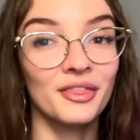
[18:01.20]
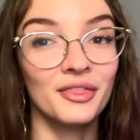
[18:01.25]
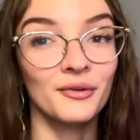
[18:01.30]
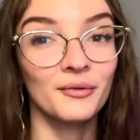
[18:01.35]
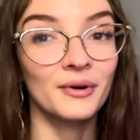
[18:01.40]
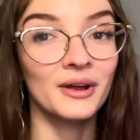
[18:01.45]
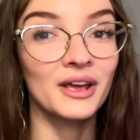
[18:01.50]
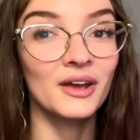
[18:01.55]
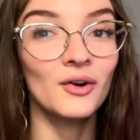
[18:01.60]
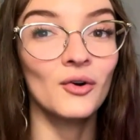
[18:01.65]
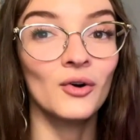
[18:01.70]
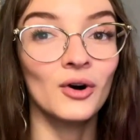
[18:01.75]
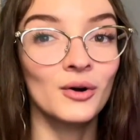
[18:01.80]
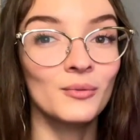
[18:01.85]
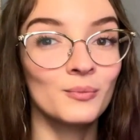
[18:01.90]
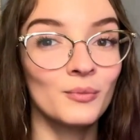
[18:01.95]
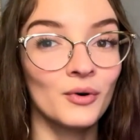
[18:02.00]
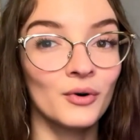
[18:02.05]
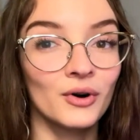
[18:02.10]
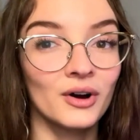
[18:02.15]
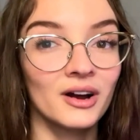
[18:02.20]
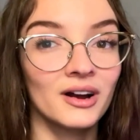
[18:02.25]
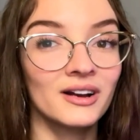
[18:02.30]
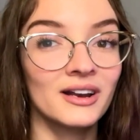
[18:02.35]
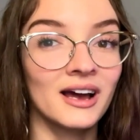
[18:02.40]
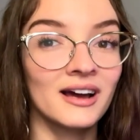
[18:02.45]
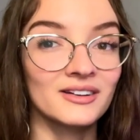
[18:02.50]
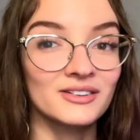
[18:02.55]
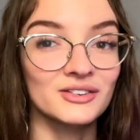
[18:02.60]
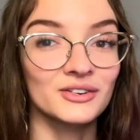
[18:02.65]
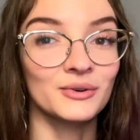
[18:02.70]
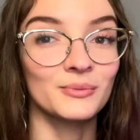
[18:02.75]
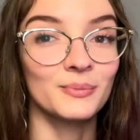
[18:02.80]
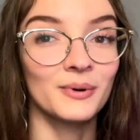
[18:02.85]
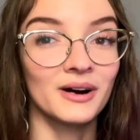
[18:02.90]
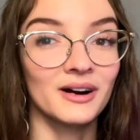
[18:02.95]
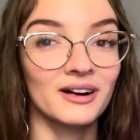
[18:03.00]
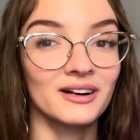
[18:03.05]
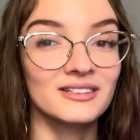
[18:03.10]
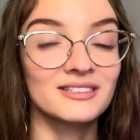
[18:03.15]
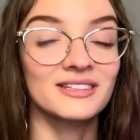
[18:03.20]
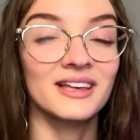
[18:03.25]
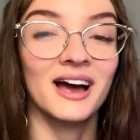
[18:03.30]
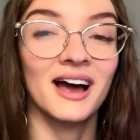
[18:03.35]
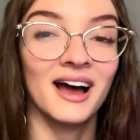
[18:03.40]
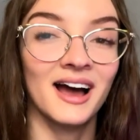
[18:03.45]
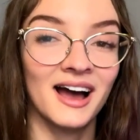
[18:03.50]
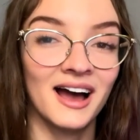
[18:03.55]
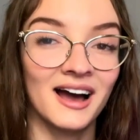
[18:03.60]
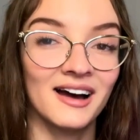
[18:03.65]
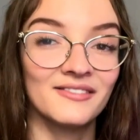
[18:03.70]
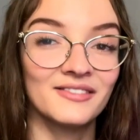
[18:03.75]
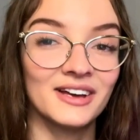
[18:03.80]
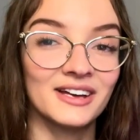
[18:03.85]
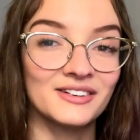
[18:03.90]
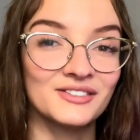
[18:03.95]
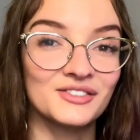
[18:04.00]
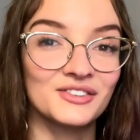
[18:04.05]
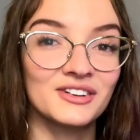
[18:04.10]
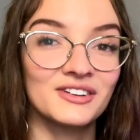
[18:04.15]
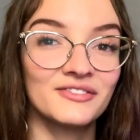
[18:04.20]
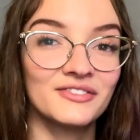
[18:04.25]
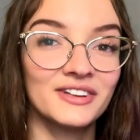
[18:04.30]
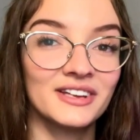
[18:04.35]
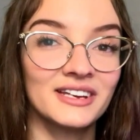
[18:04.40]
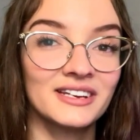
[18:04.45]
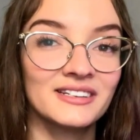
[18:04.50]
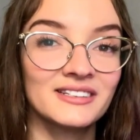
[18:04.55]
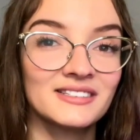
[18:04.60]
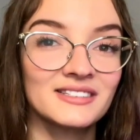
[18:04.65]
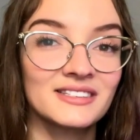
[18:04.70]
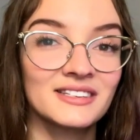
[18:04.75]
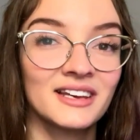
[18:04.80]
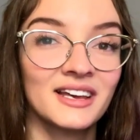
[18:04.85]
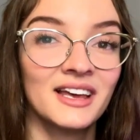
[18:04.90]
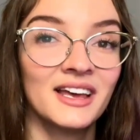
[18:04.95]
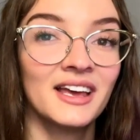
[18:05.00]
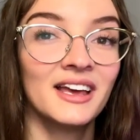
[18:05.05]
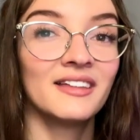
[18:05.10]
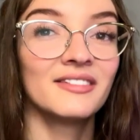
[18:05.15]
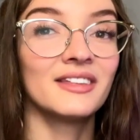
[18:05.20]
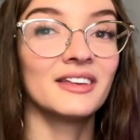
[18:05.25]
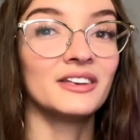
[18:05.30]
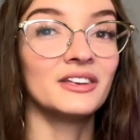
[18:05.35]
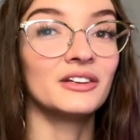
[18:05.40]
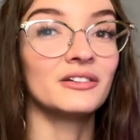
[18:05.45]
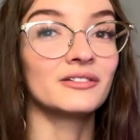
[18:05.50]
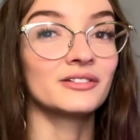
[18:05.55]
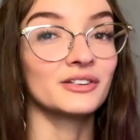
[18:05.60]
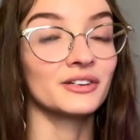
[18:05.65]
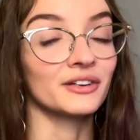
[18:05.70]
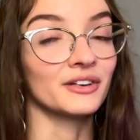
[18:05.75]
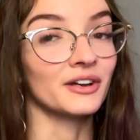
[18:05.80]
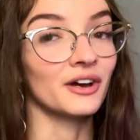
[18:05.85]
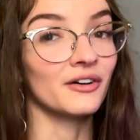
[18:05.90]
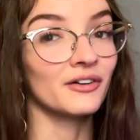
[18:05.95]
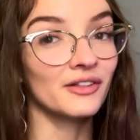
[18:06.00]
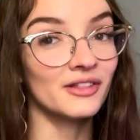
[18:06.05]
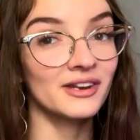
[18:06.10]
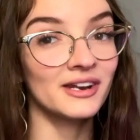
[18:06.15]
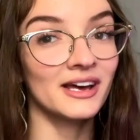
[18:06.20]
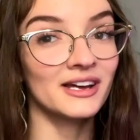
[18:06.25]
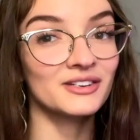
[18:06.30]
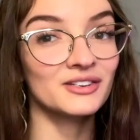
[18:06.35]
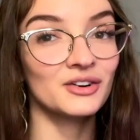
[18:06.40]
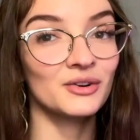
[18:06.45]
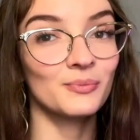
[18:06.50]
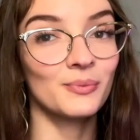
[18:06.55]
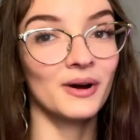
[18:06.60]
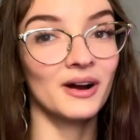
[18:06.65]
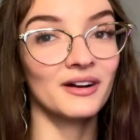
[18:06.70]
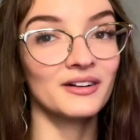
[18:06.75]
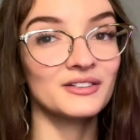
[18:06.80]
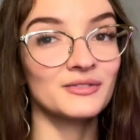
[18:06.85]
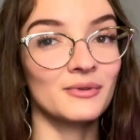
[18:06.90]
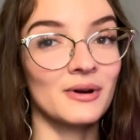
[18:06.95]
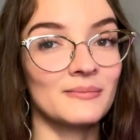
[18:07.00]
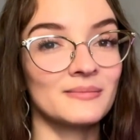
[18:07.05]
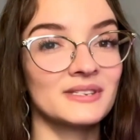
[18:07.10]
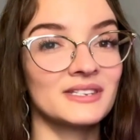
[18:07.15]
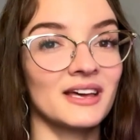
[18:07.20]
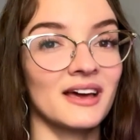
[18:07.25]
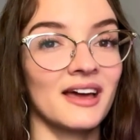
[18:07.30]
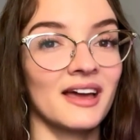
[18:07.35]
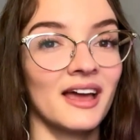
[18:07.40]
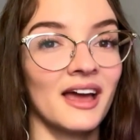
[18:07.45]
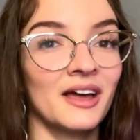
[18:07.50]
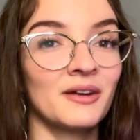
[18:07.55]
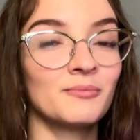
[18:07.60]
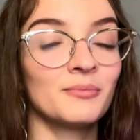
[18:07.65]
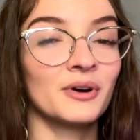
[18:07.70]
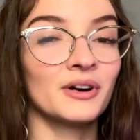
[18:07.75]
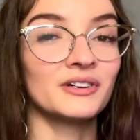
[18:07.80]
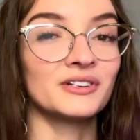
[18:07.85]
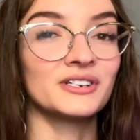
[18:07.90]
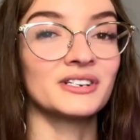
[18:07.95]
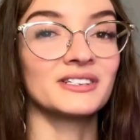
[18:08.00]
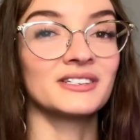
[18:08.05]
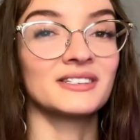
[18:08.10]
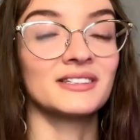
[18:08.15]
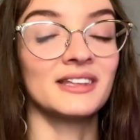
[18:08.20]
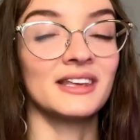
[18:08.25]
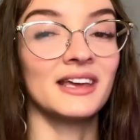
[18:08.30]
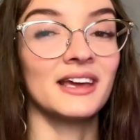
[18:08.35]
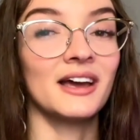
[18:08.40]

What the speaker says: 3 or more national parks that have entry fees, then you should go to the national parks website and purchase the